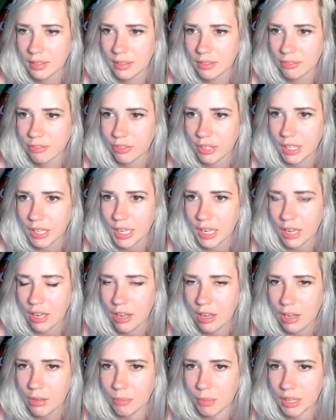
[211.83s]
feel like
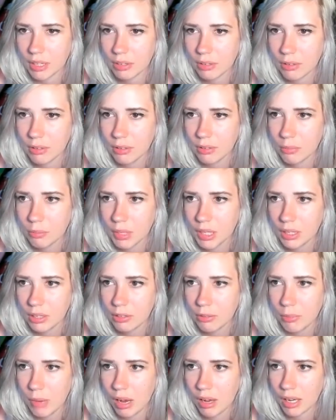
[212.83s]
home, my
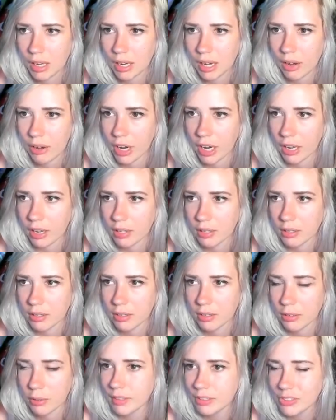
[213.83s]
little market area.
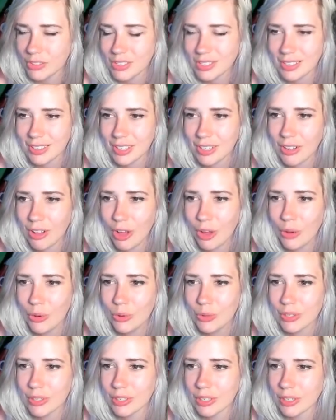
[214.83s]
Just a little
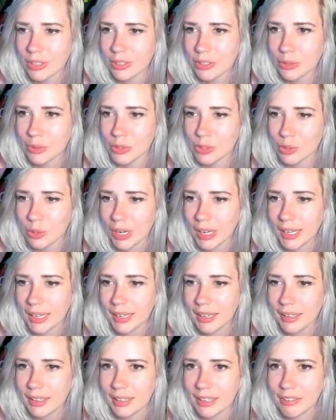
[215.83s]
ode to
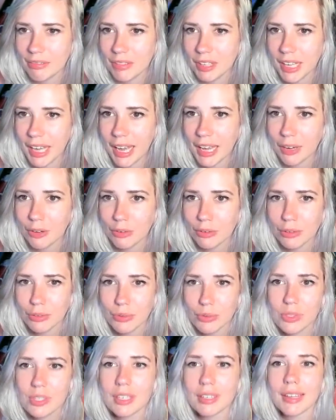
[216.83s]
Australia. If the
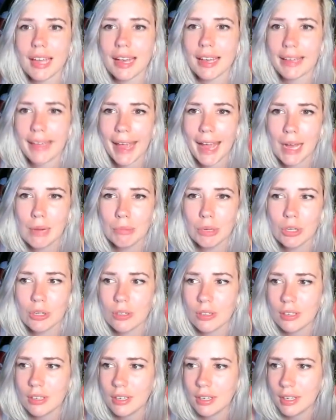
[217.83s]
kangaroos and that
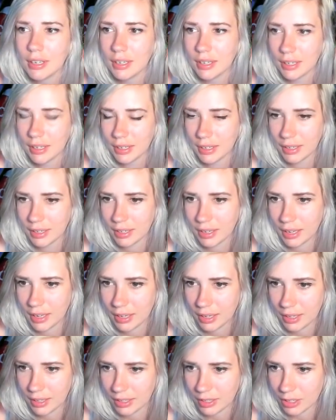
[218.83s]
camel
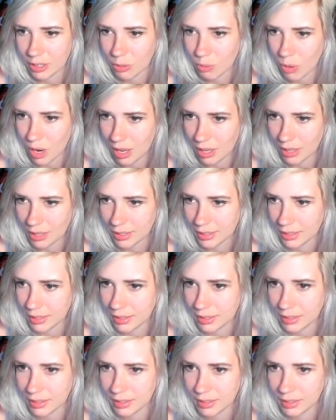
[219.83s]
and the
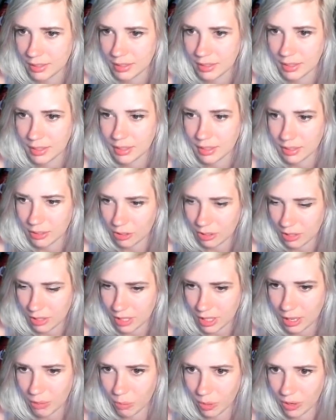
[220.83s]
koala and the
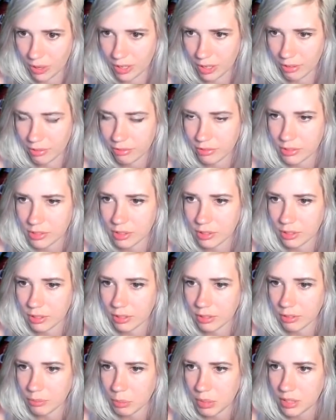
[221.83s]
crocodile weren't enough. So then the
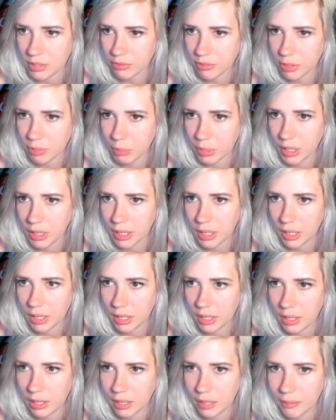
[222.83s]
little beachfront bit
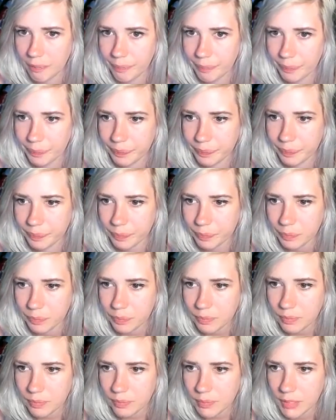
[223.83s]
here.
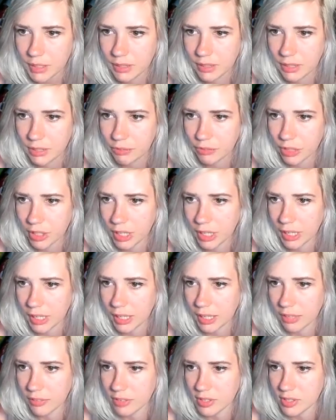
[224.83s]
I don't feel like
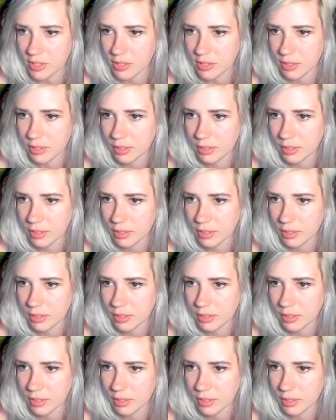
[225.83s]
any of this